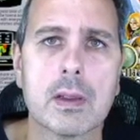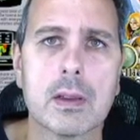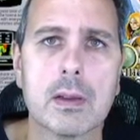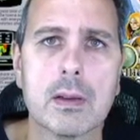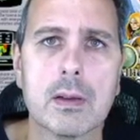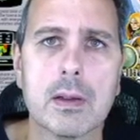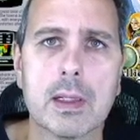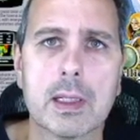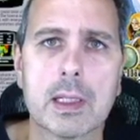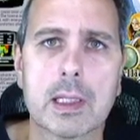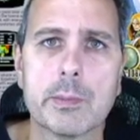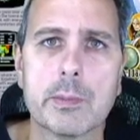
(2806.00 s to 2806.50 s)

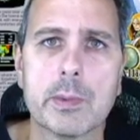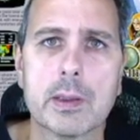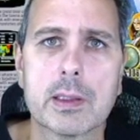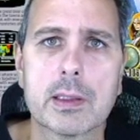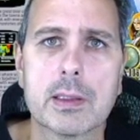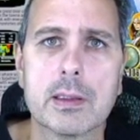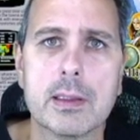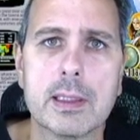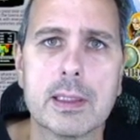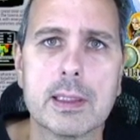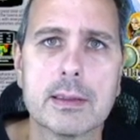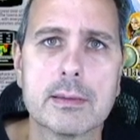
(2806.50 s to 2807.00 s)
All right, come on,
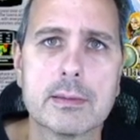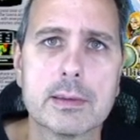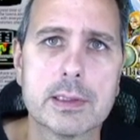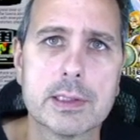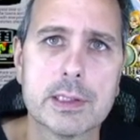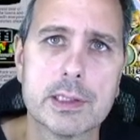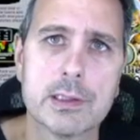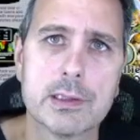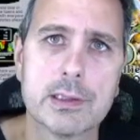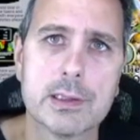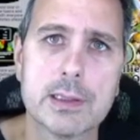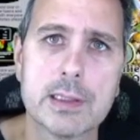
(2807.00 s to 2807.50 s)
Glenn.
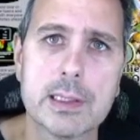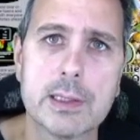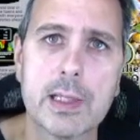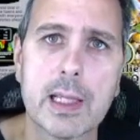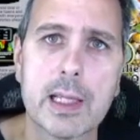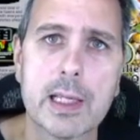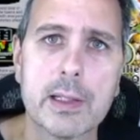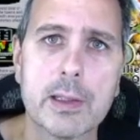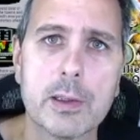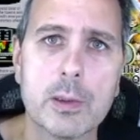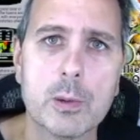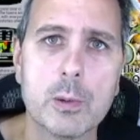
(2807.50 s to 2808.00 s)
Let's just see
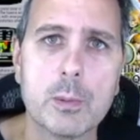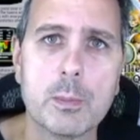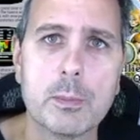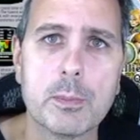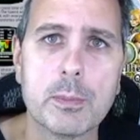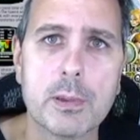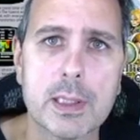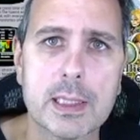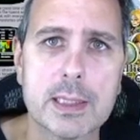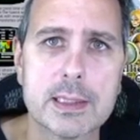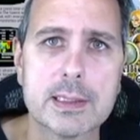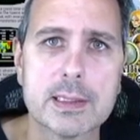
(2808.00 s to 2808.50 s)
that new
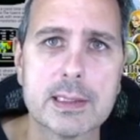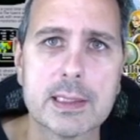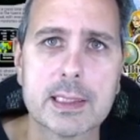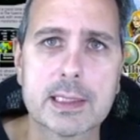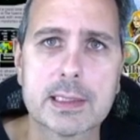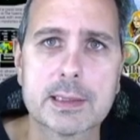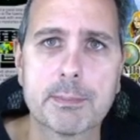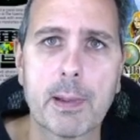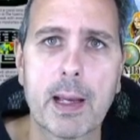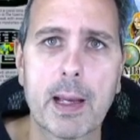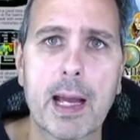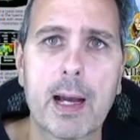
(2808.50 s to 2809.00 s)

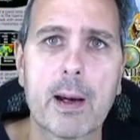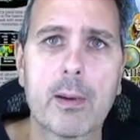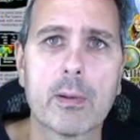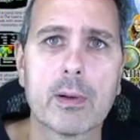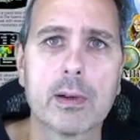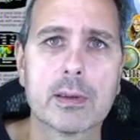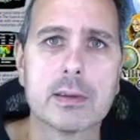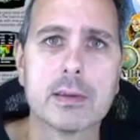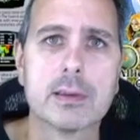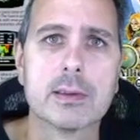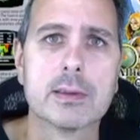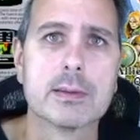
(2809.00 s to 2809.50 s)
+6
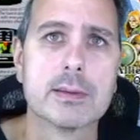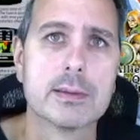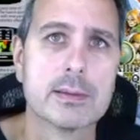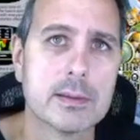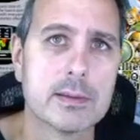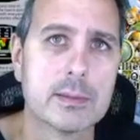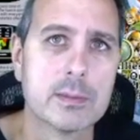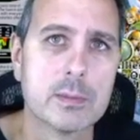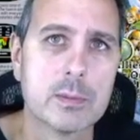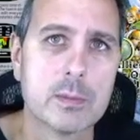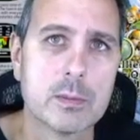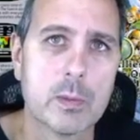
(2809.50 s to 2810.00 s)
power.
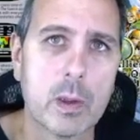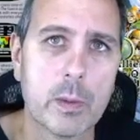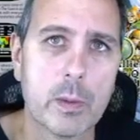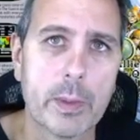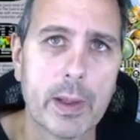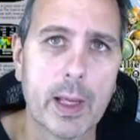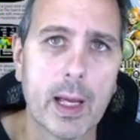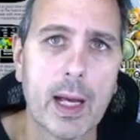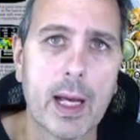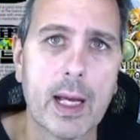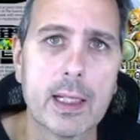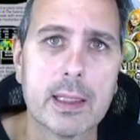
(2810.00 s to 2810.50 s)
What do we
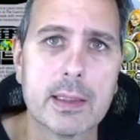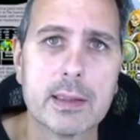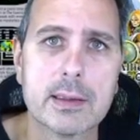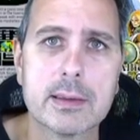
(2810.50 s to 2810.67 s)
got?